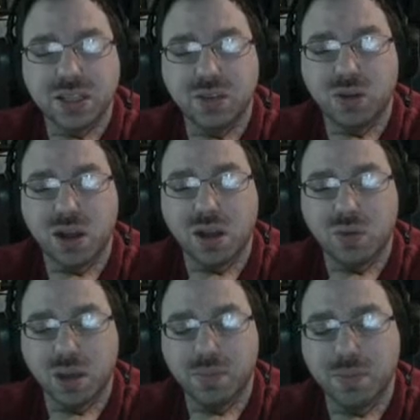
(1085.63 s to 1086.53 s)

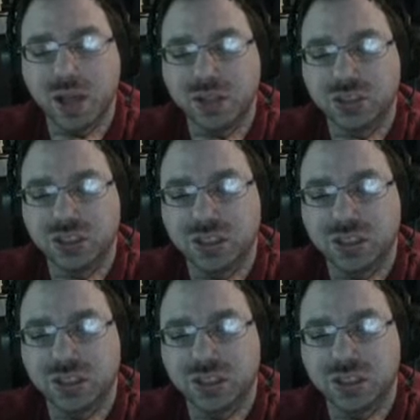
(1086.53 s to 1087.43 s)
what I'm imagining
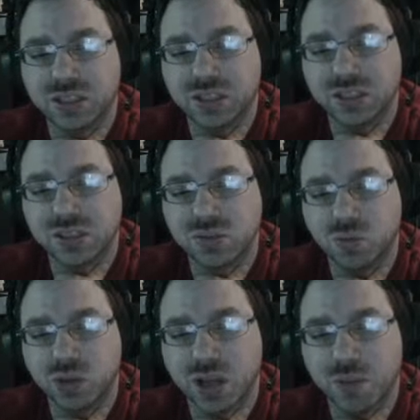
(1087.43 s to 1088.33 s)
is
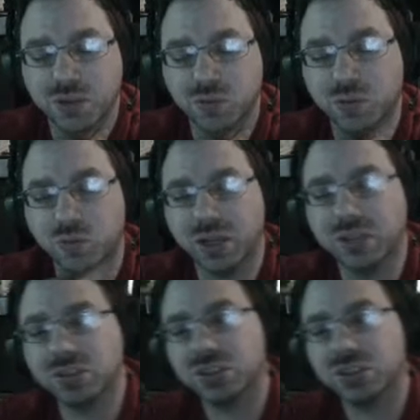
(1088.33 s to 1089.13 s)
we come in, we enter the